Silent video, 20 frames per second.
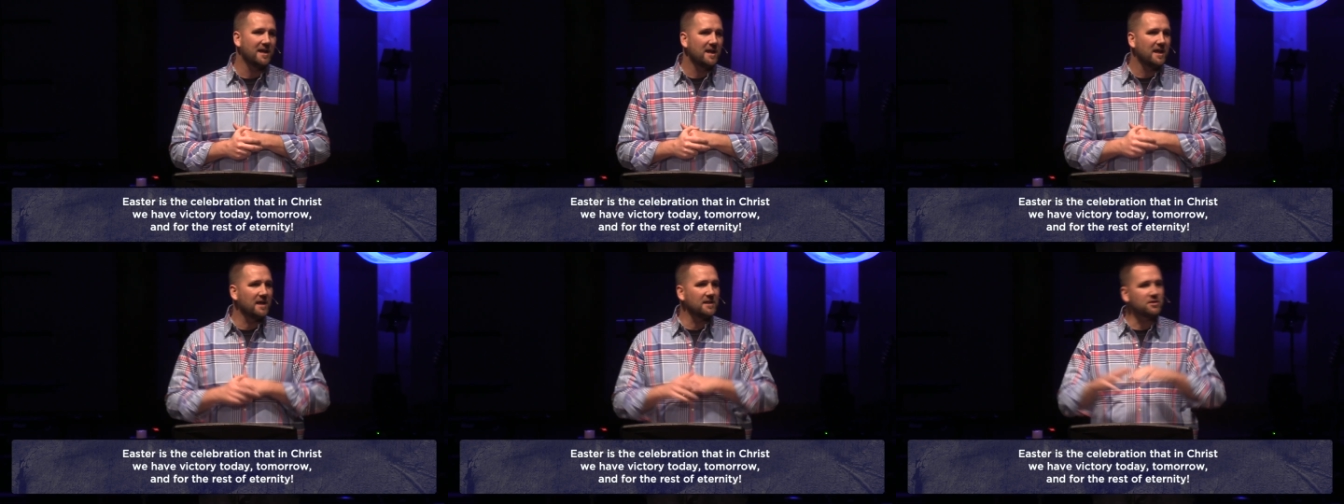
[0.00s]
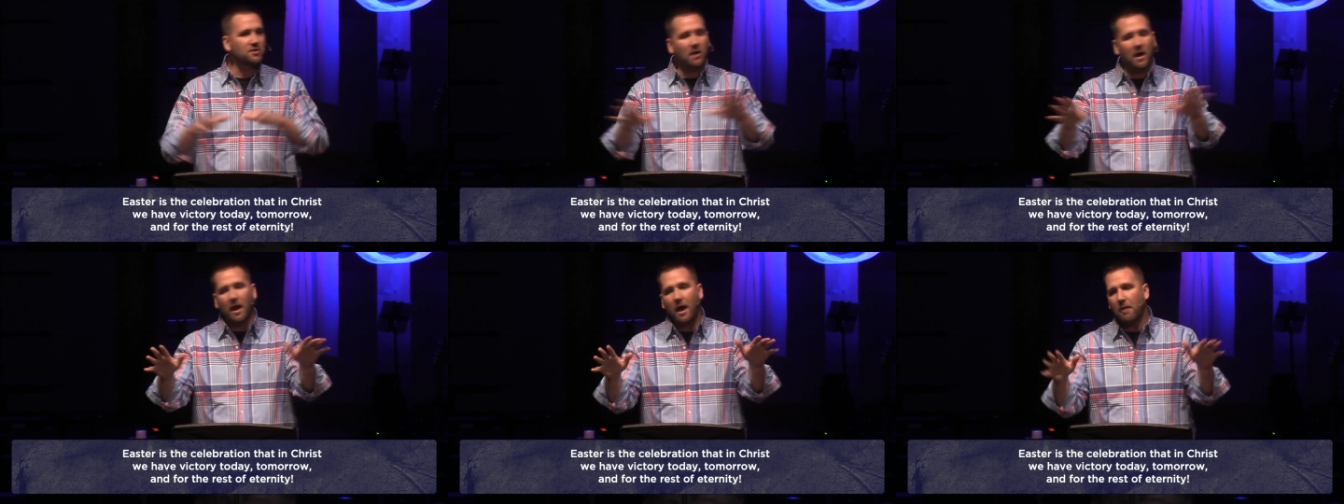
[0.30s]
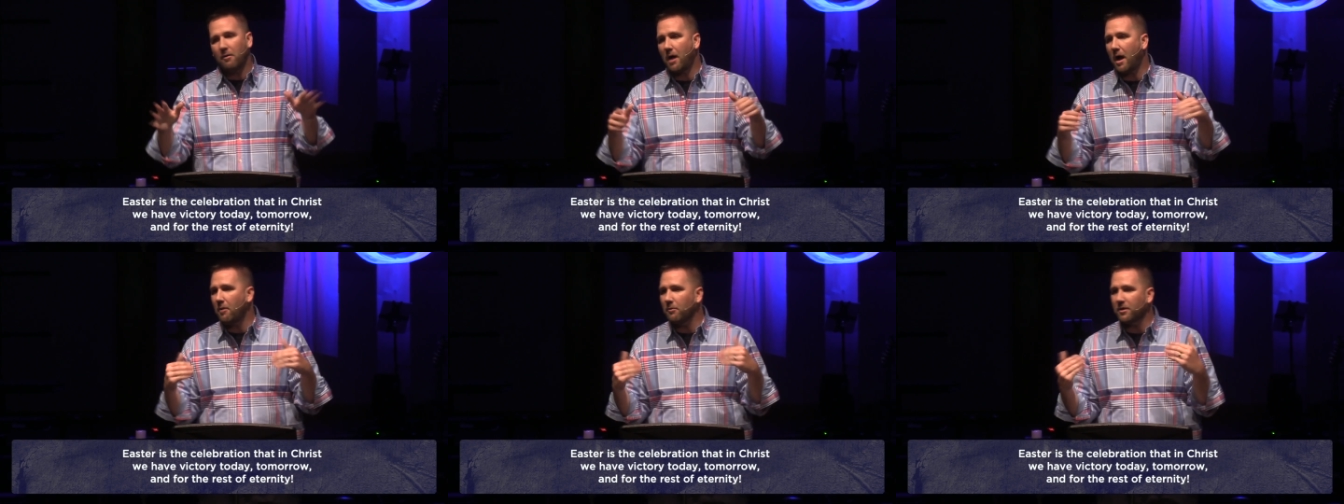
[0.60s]
And so
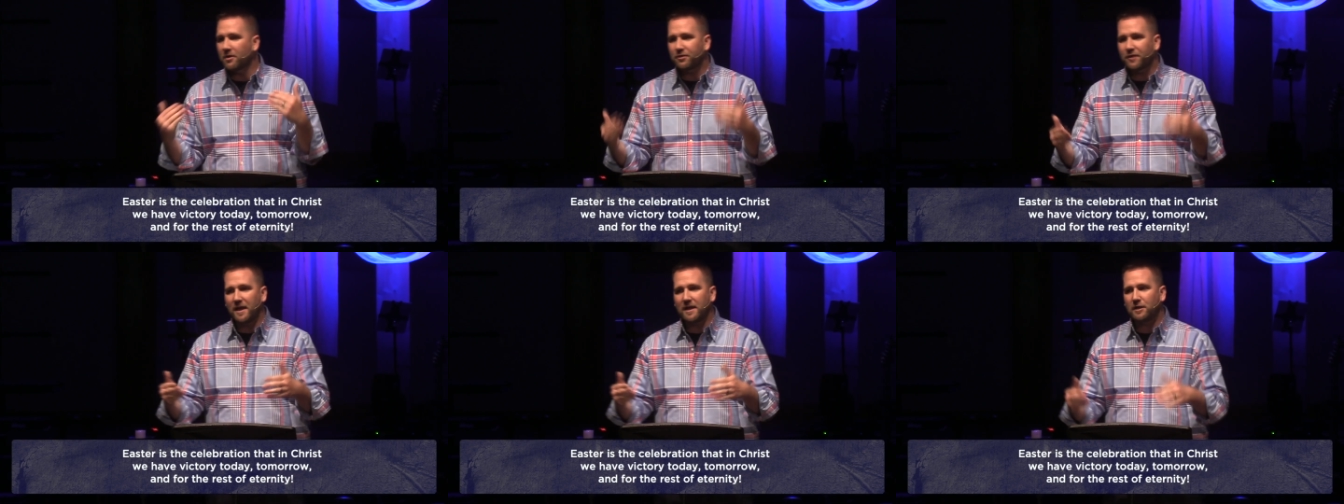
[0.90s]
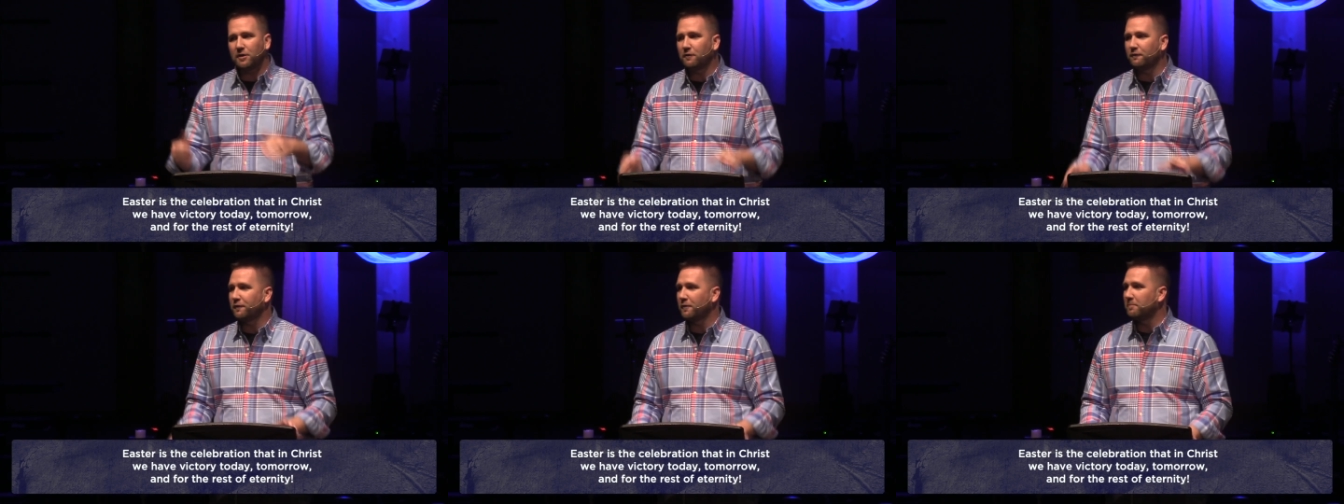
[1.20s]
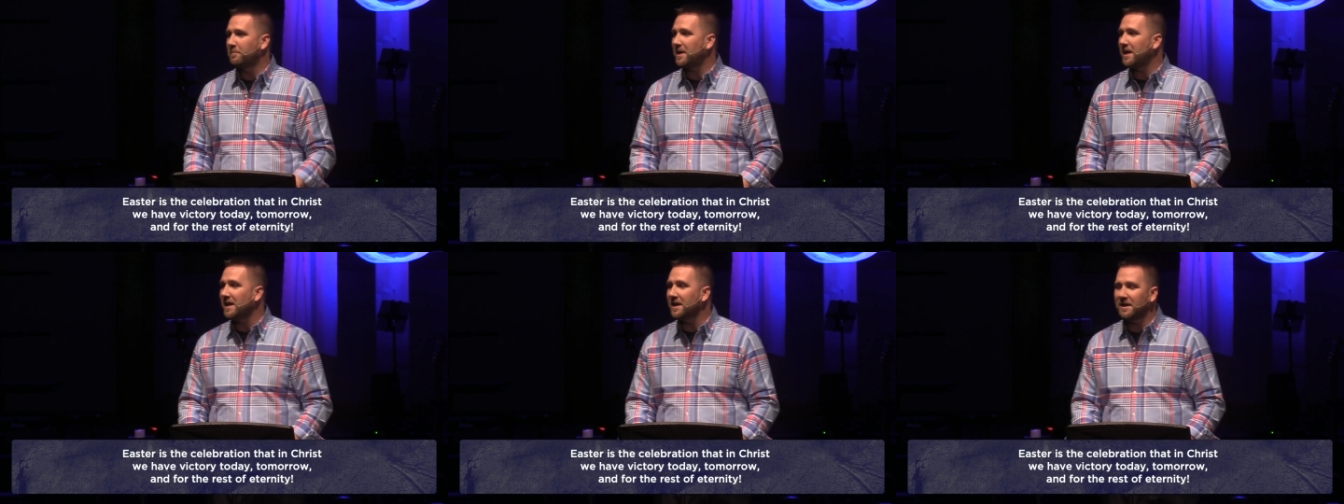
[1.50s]
I, I want to thank you for
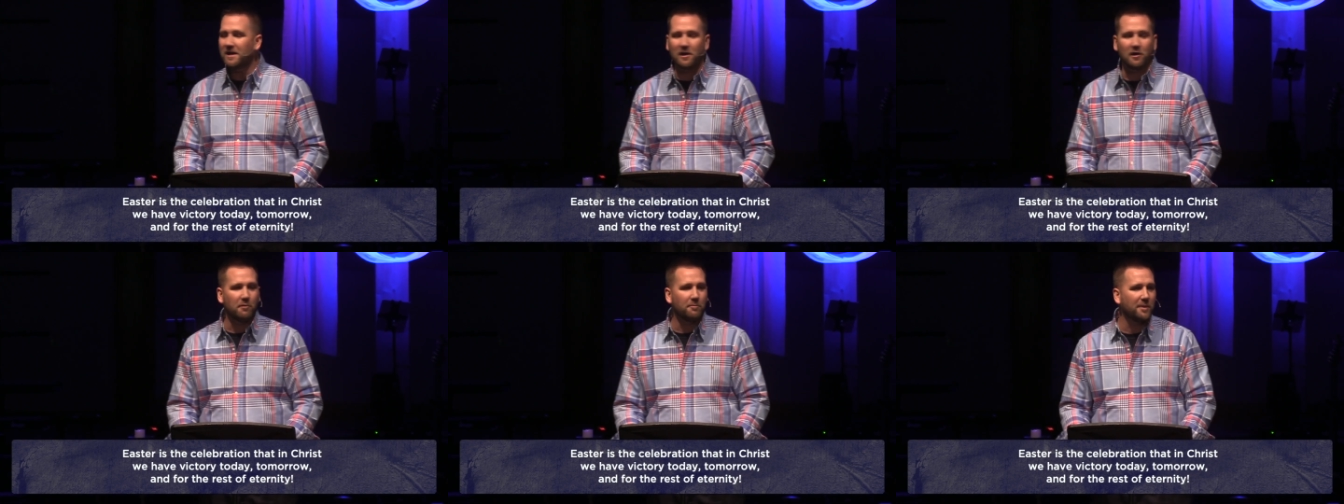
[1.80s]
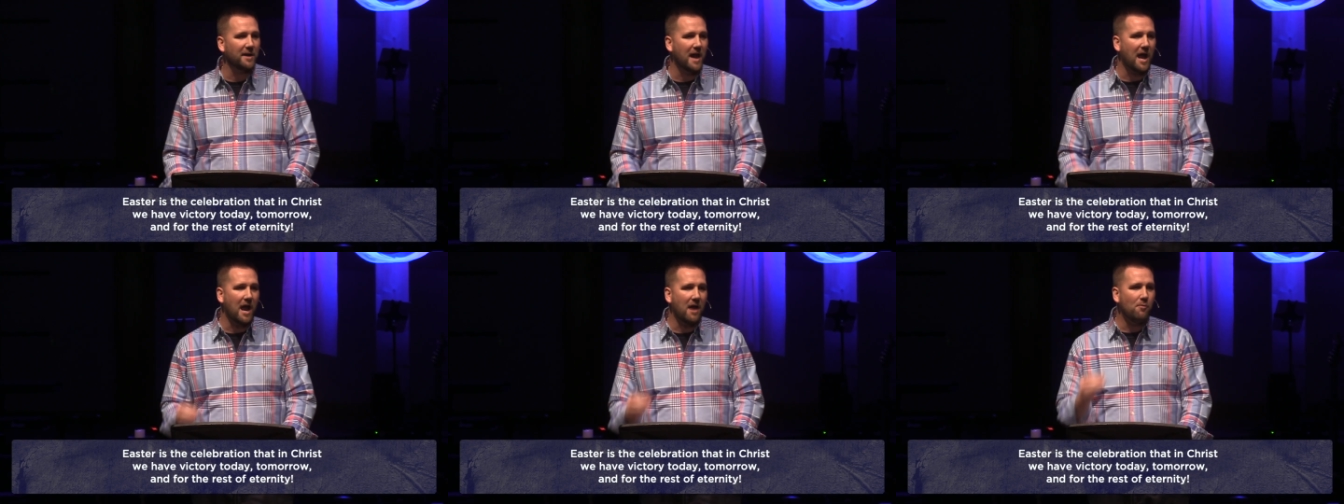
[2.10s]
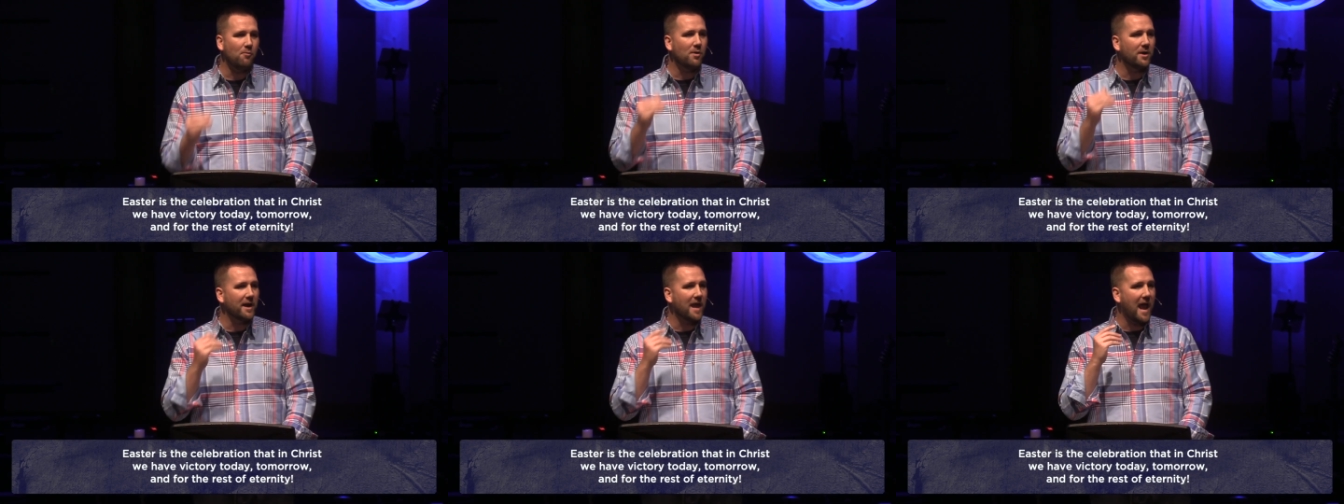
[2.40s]
being here, but I
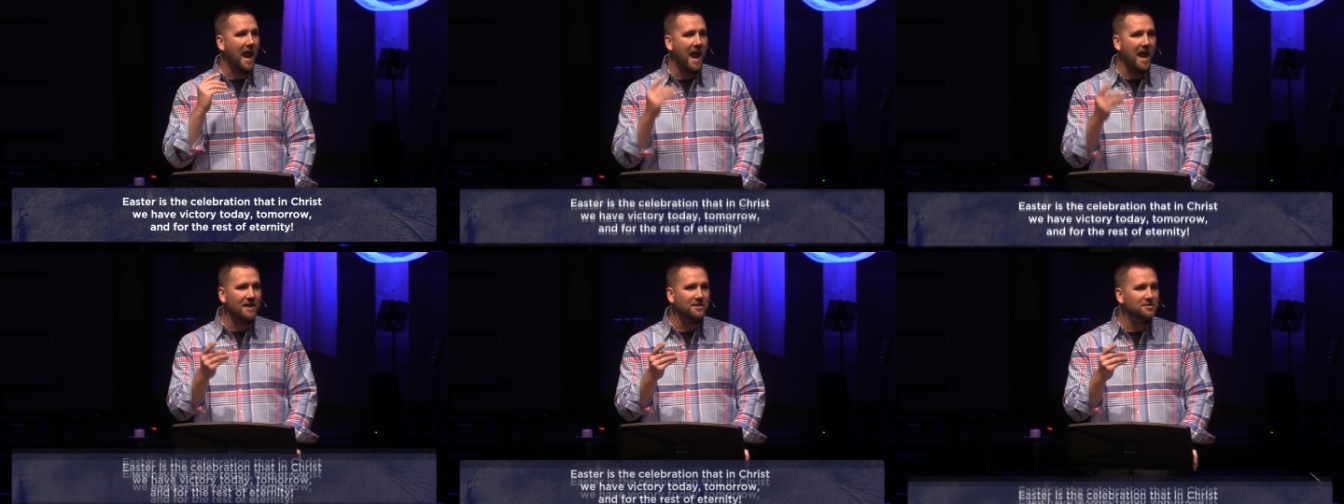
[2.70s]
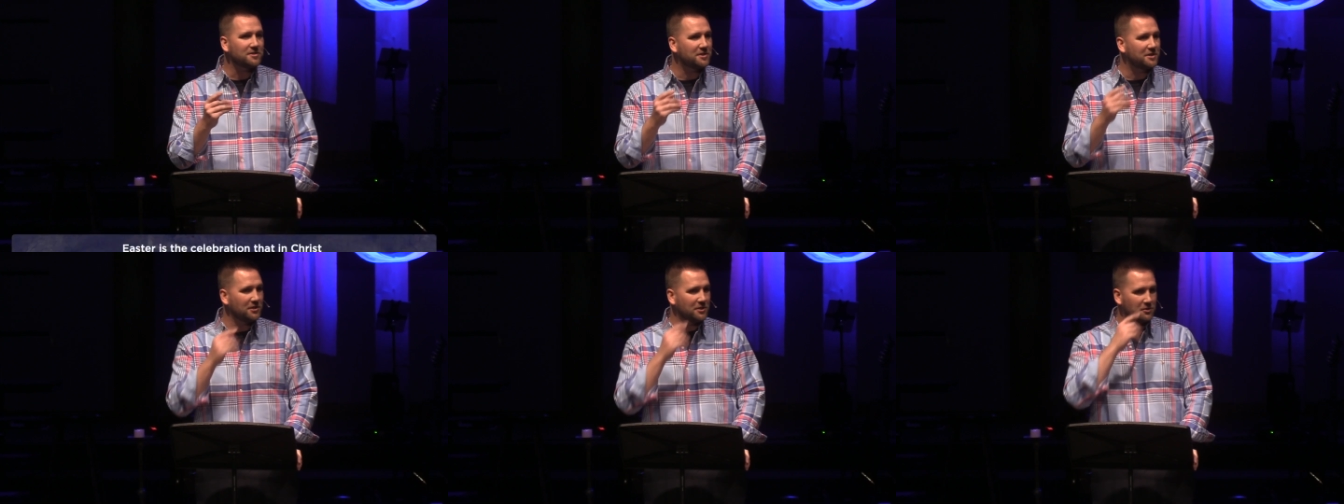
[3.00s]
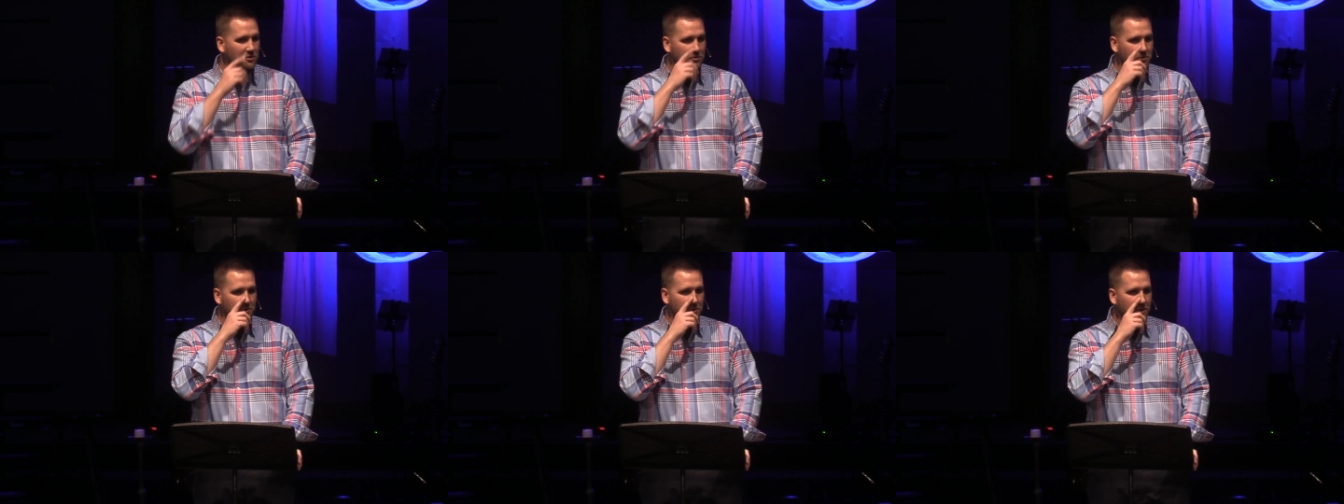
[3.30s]
want to ask
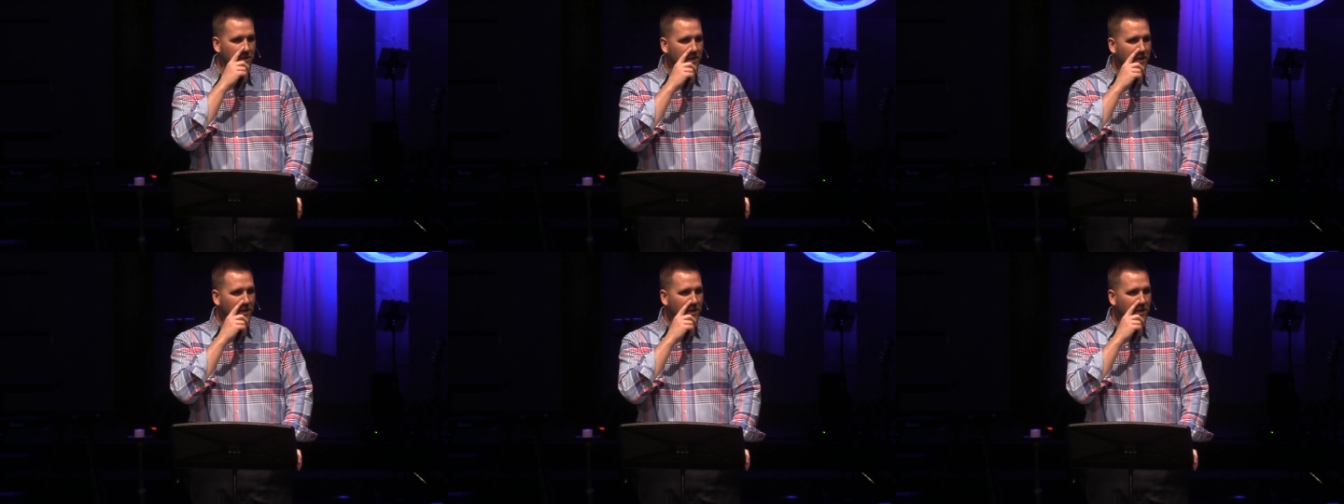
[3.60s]
you